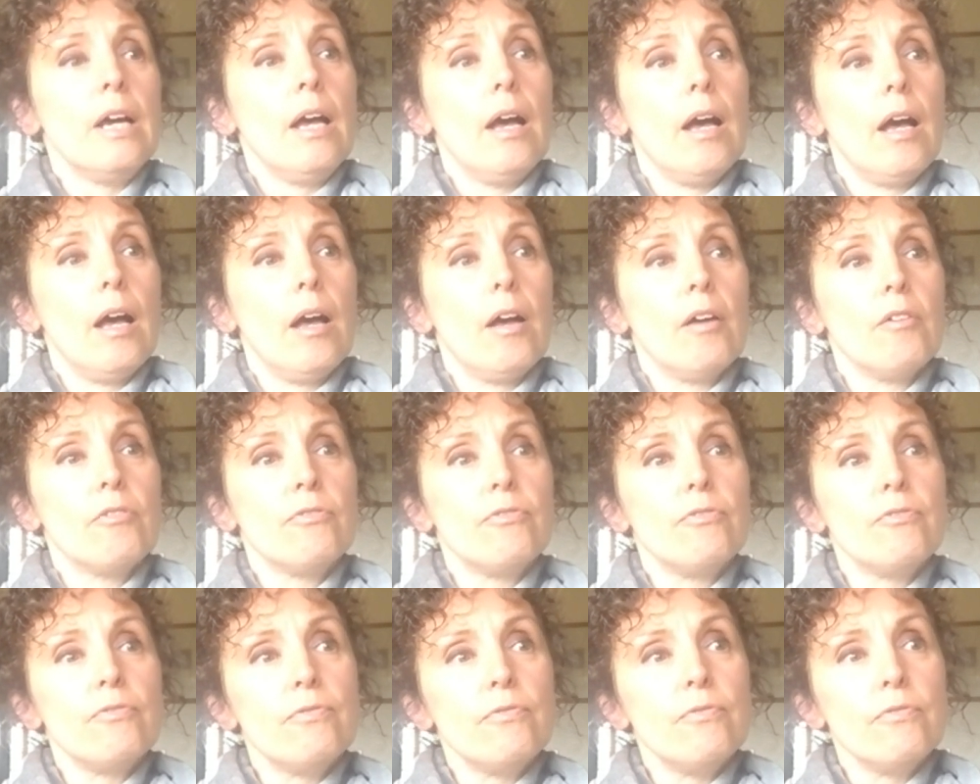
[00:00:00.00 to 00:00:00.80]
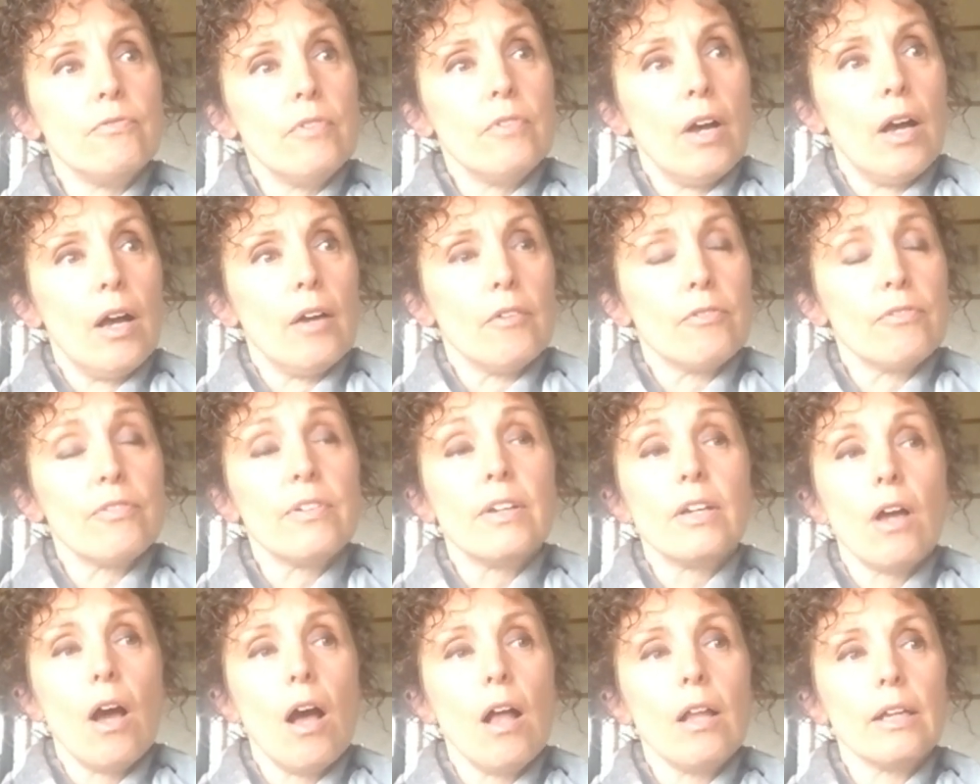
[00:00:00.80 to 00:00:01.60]
have
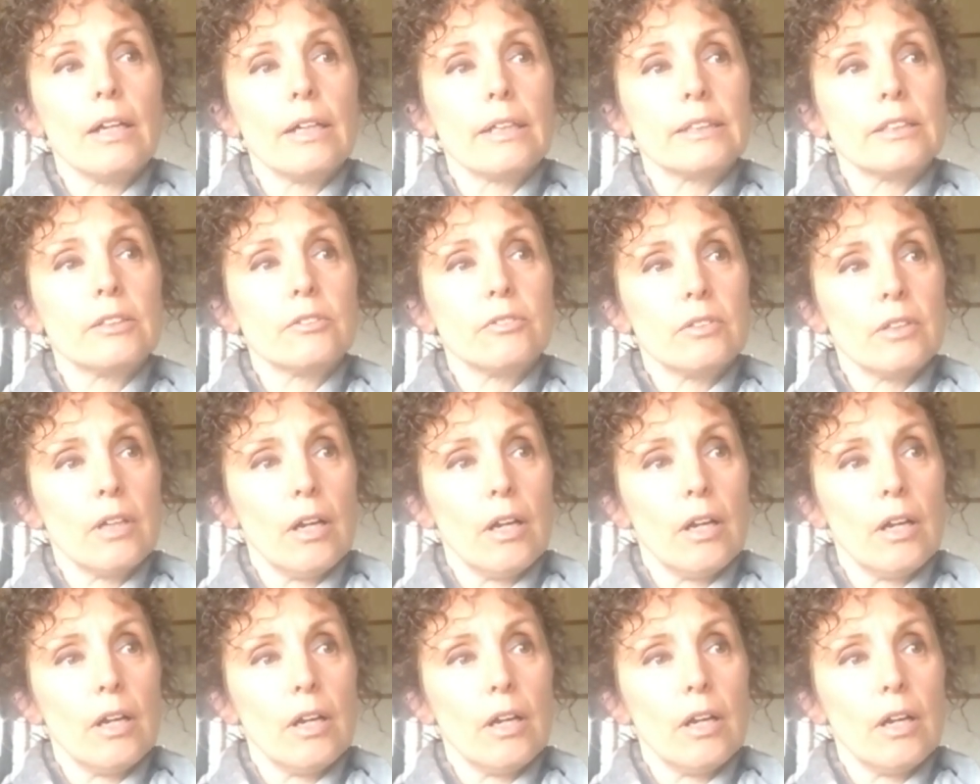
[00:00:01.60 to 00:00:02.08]
phenolics,